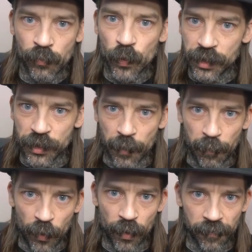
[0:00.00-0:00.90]
which is a
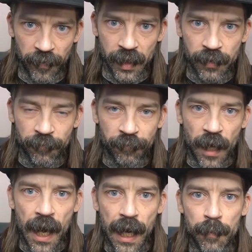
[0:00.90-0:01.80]
perfect
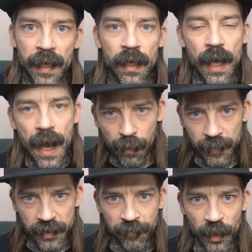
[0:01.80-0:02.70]
vibe and
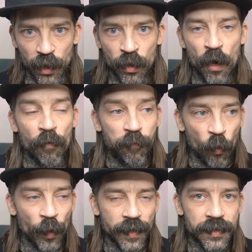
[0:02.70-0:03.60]
atmosphere
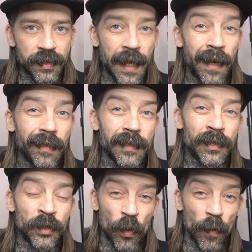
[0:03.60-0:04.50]
for this style of
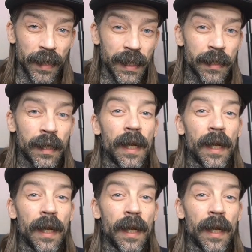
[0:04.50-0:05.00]
story,